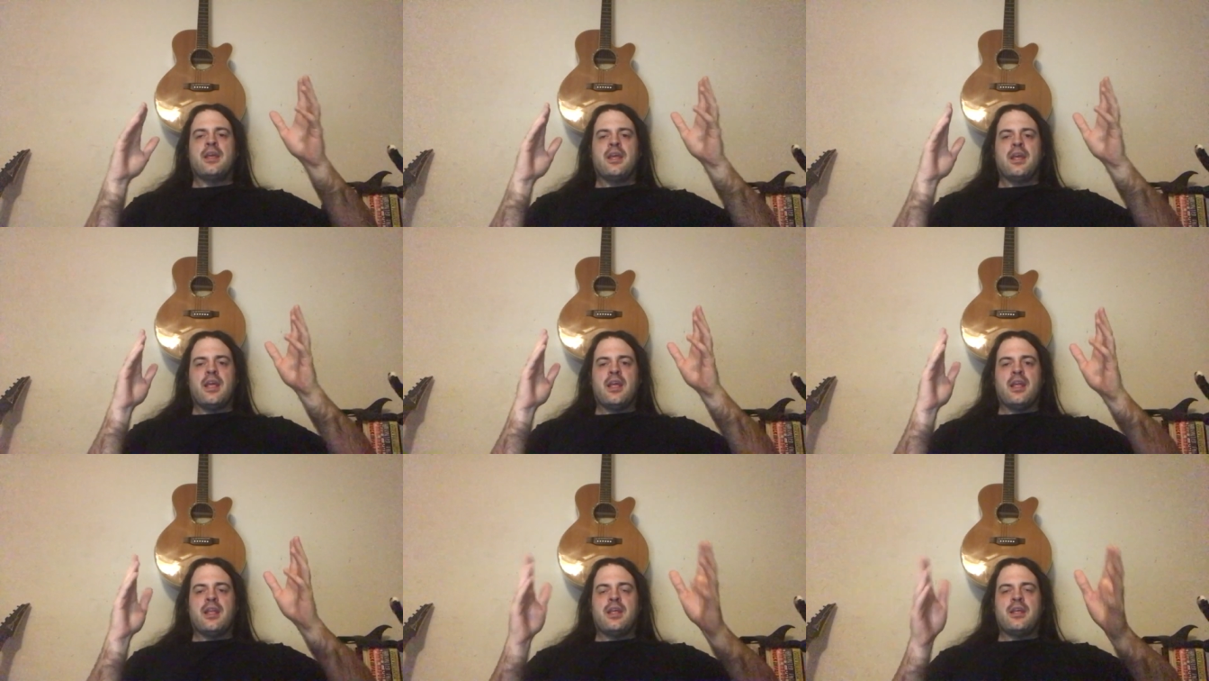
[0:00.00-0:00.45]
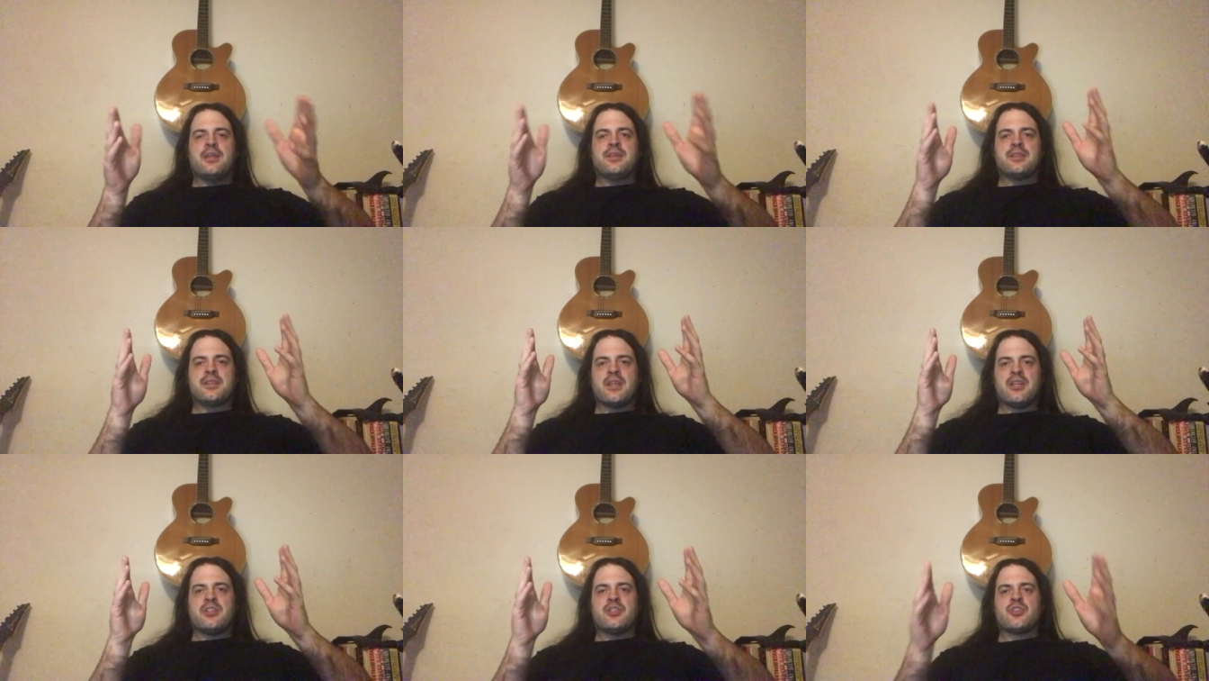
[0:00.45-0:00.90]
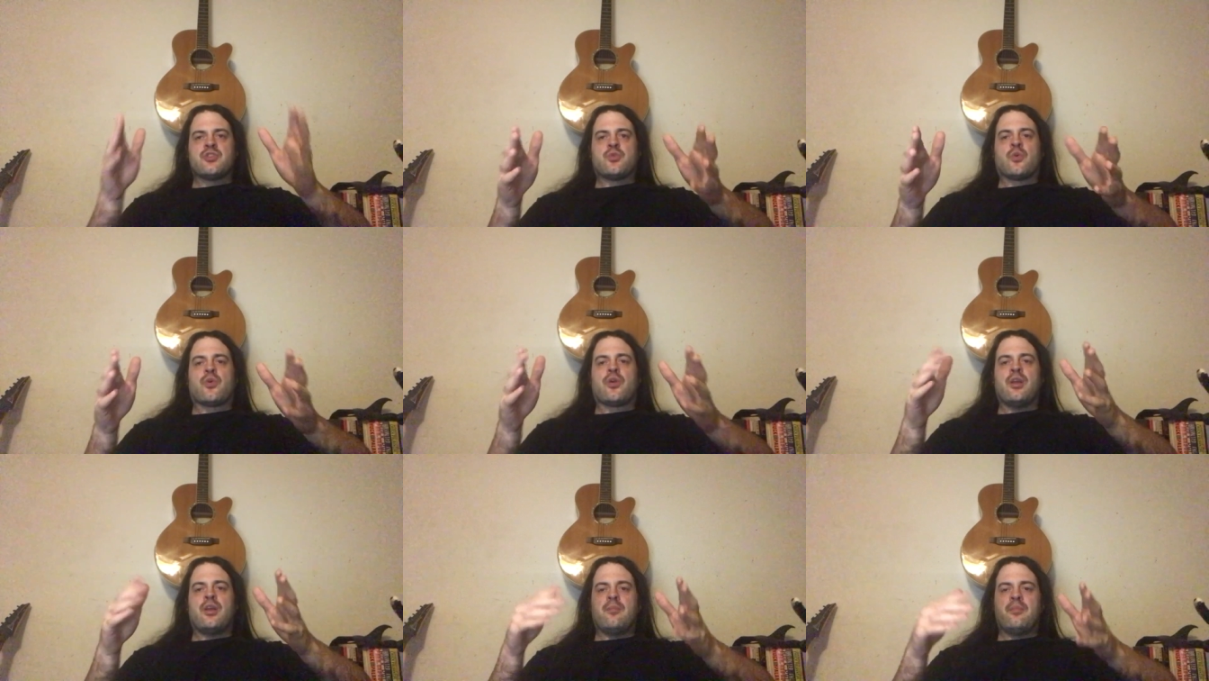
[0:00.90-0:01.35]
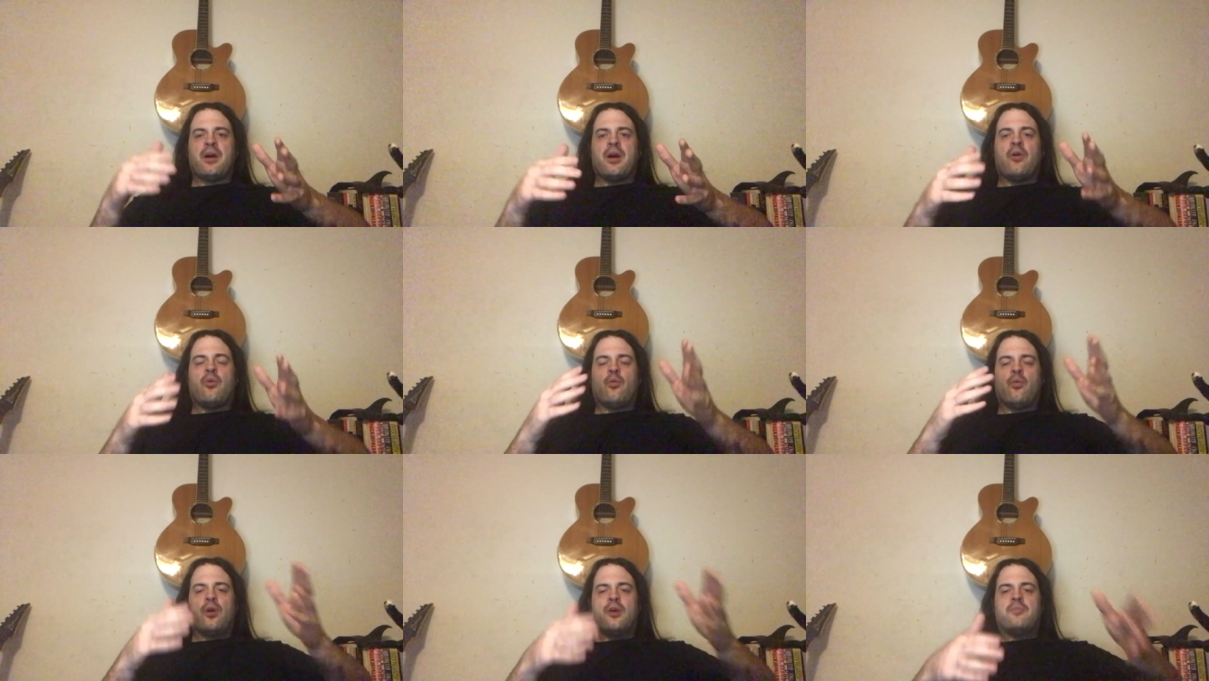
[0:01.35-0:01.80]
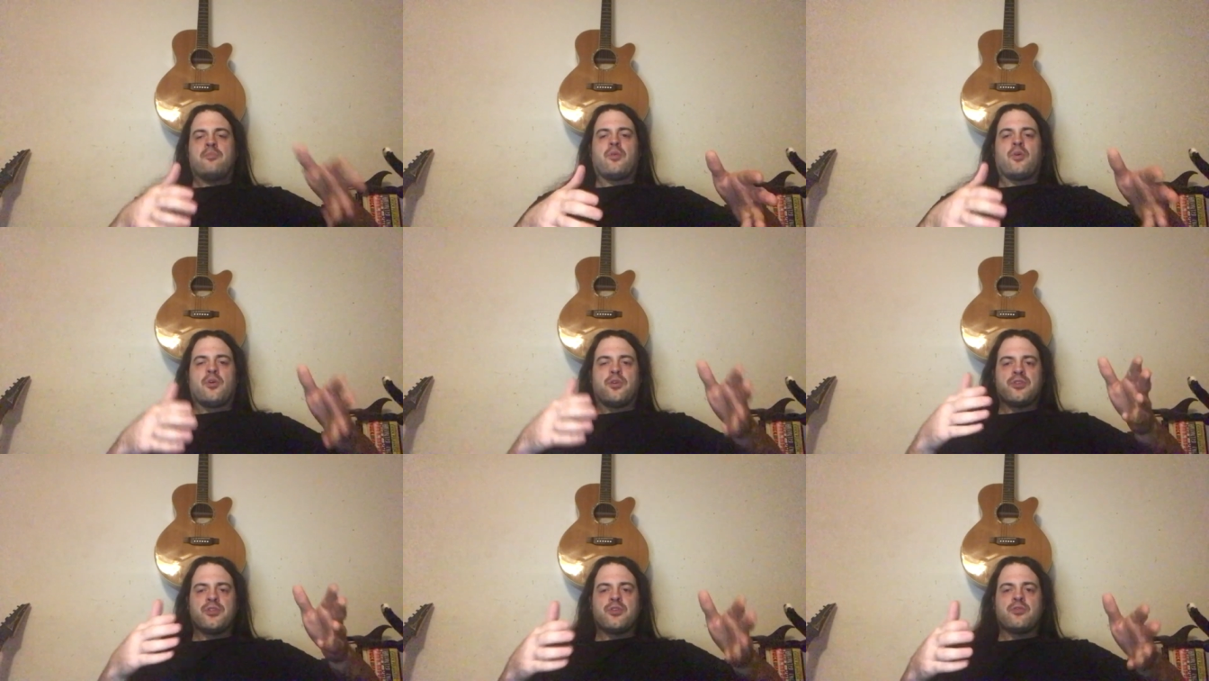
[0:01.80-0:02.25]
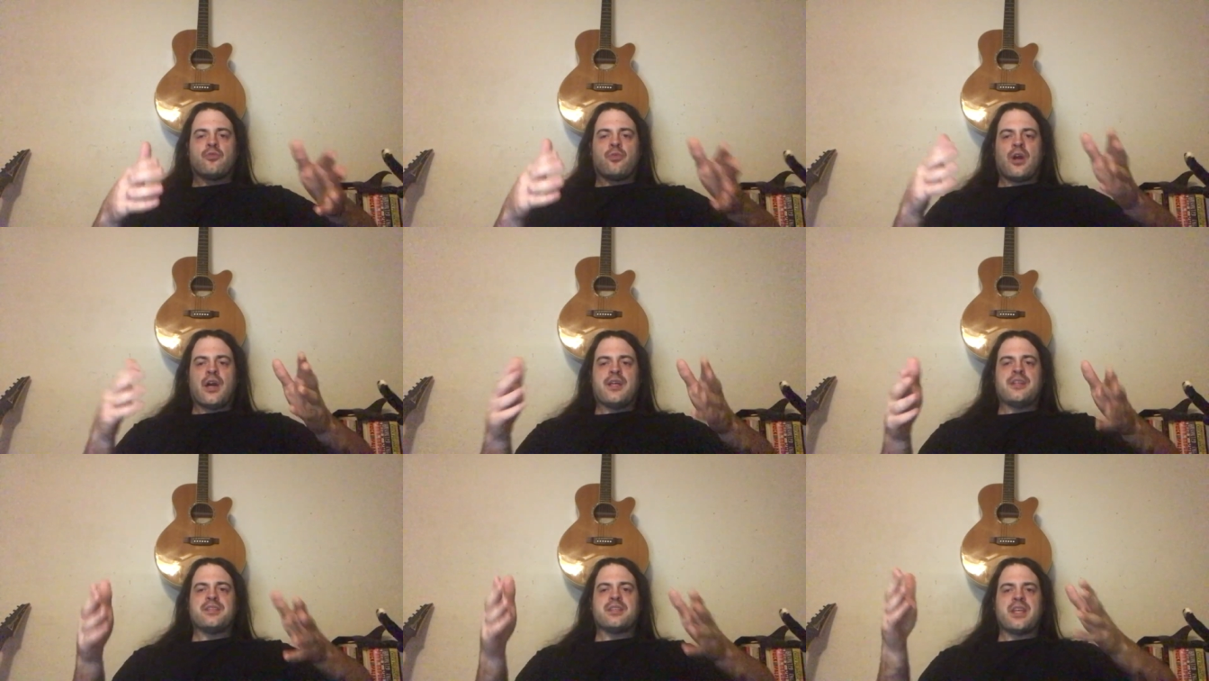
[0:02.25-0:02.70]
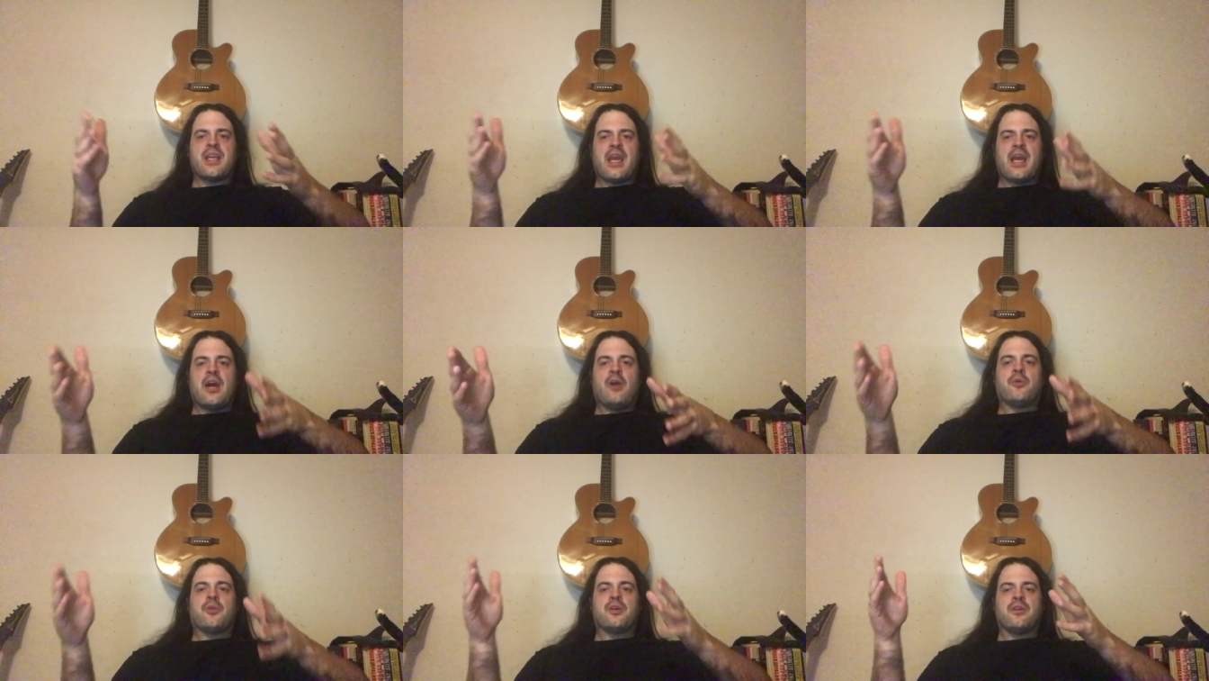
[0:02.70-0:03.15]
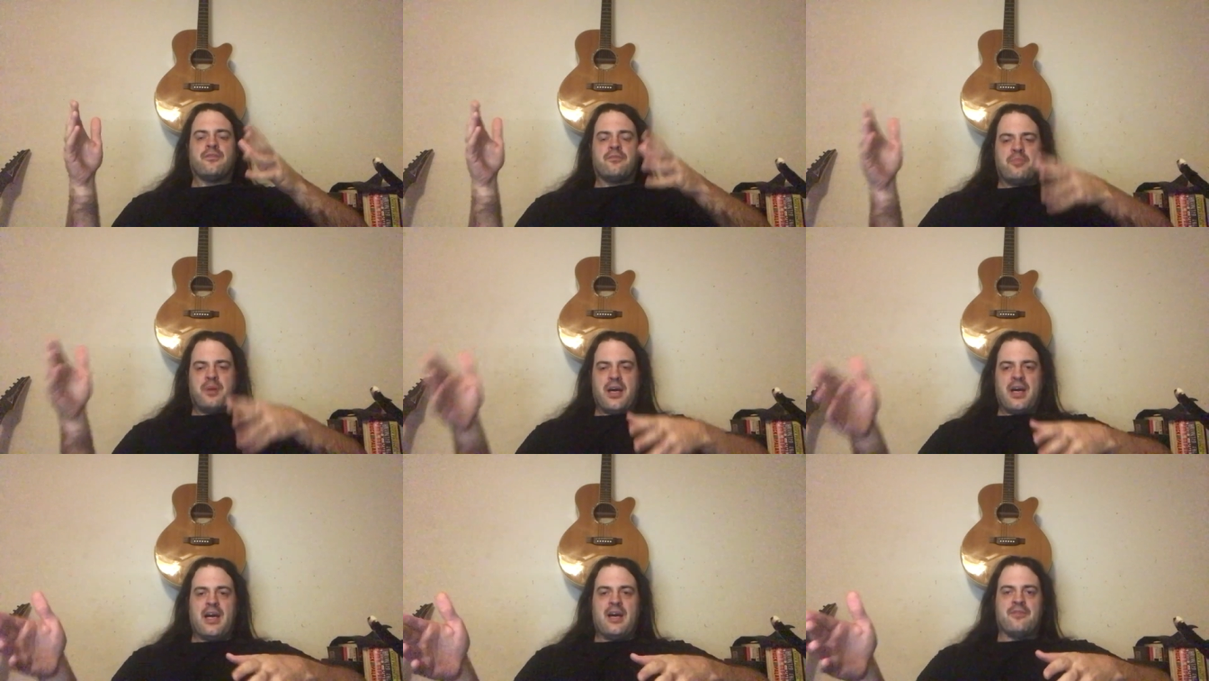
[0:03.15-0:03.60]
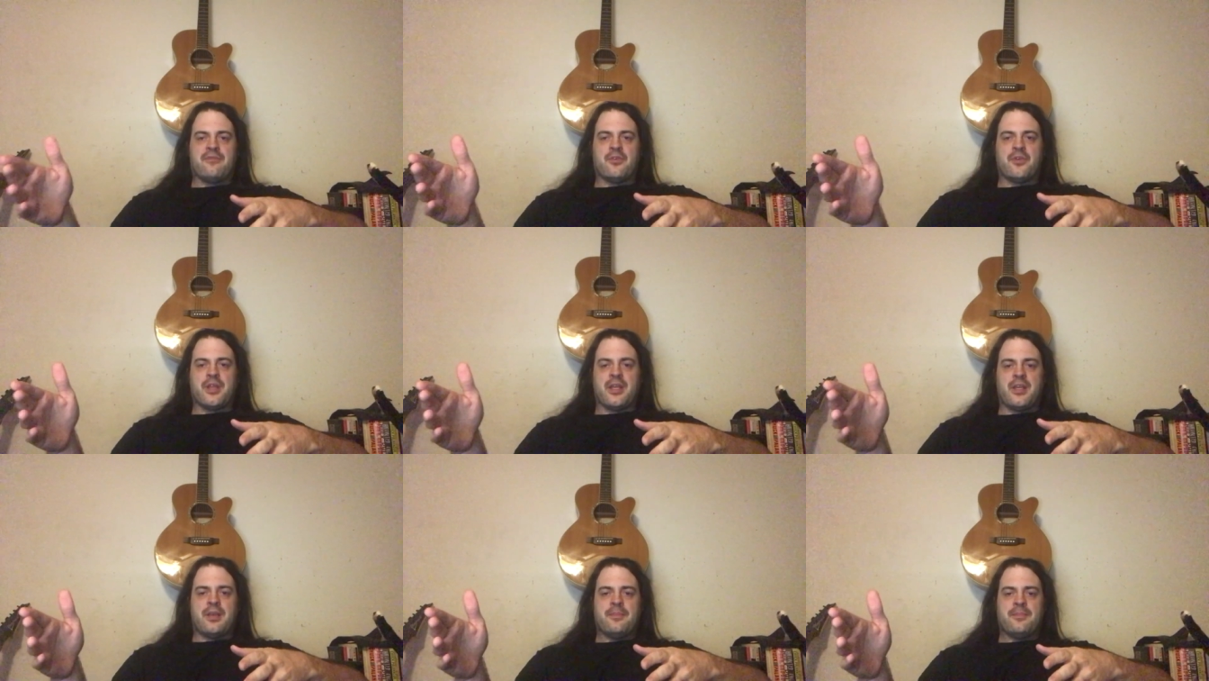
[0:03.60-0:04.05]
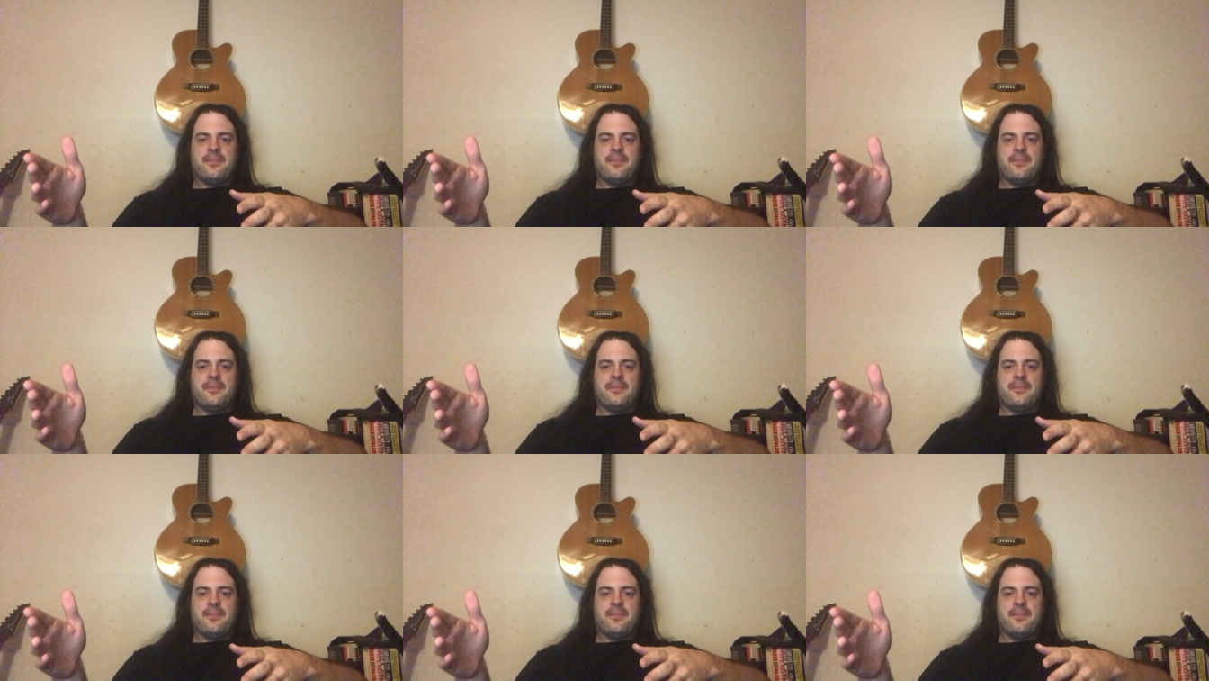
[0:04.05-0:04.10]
It is a story about one person rising out of poverty.